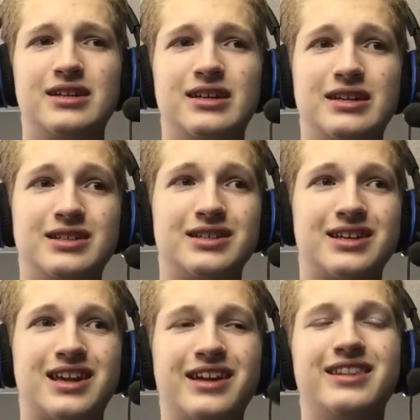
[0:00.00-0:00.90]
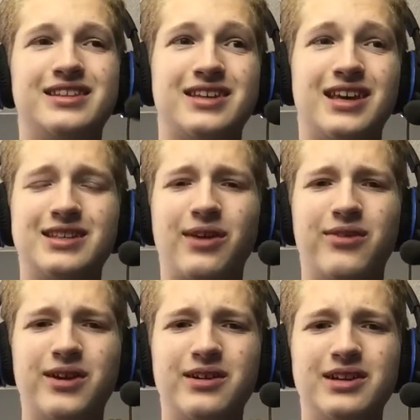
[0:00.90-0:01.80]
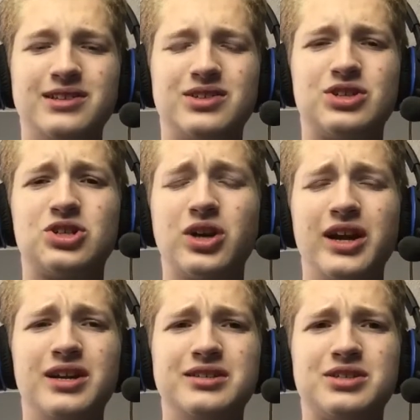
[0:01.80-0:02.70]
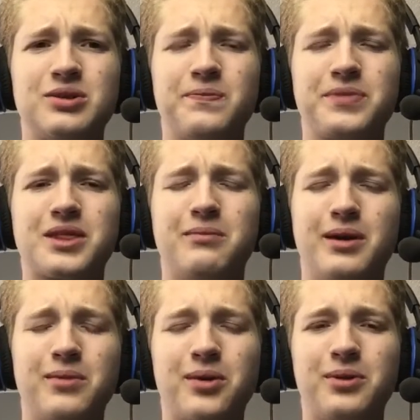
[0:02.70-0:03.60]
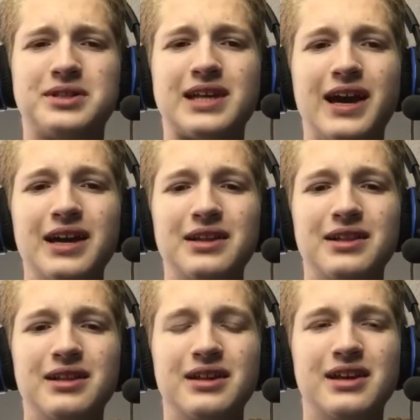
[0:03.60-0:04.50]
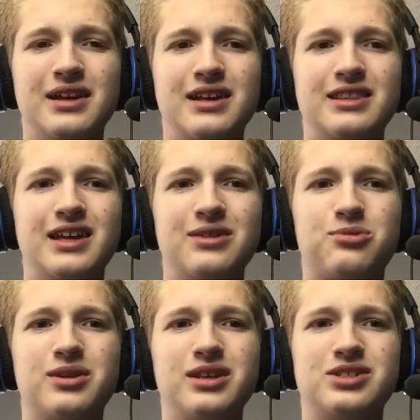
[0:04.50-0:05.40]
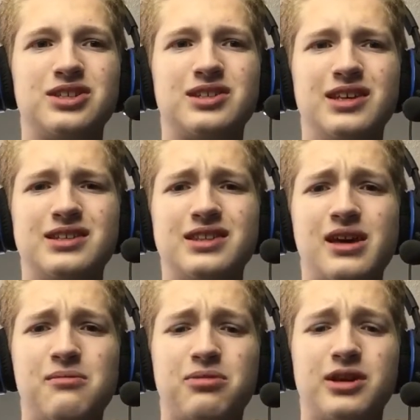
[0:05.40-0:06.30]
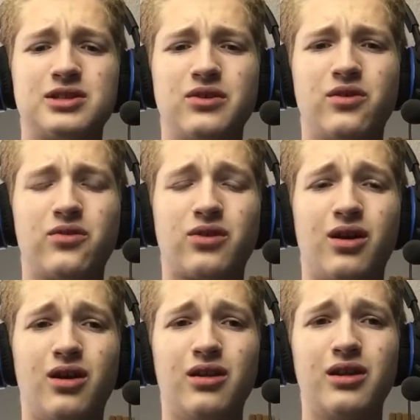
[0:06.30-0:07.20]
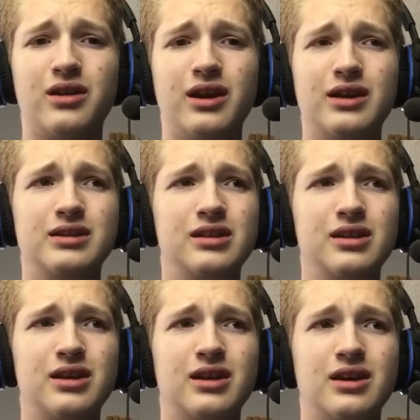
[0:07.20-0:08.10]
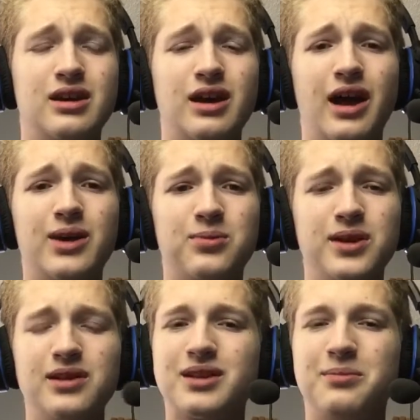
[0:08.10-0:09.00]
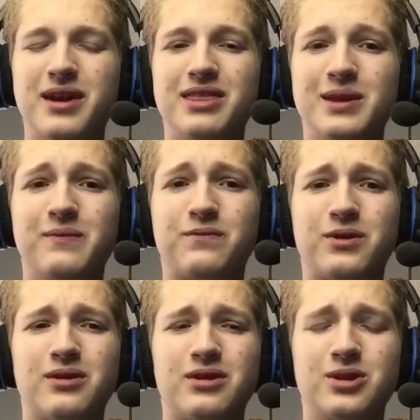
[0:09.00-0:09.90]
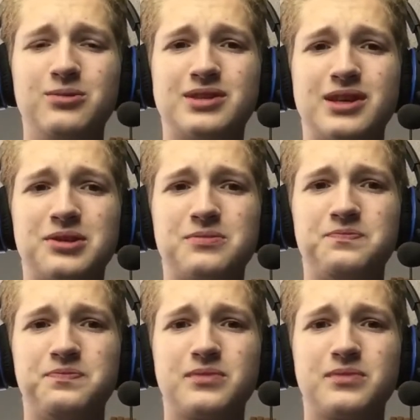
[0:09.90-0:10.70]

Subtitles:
And again, this has a very strange, memorable title that really just isn't that impressive overall. And I will commend them for using